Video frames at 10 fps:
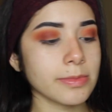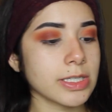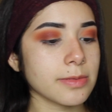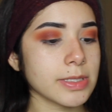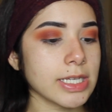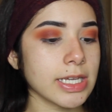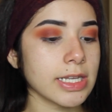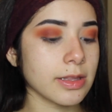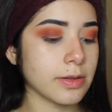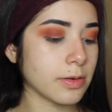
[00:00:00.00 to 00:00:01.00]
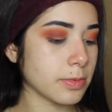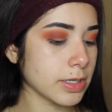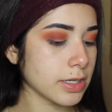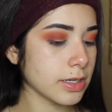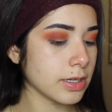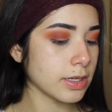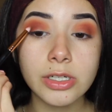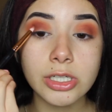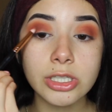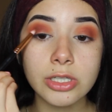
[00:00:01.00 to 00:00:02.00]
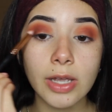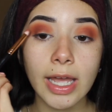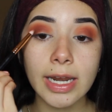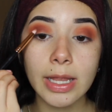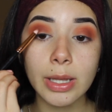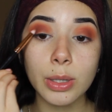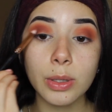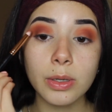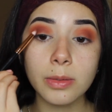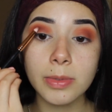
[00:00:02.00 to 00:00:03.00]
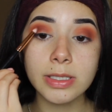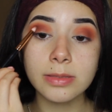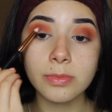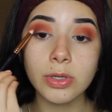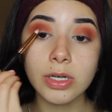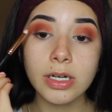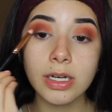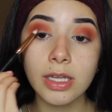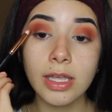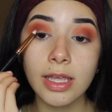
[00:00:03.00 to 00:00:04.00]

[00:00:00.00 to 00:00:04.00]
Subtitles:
I'm just going to be taking a little bit just to add a little bit more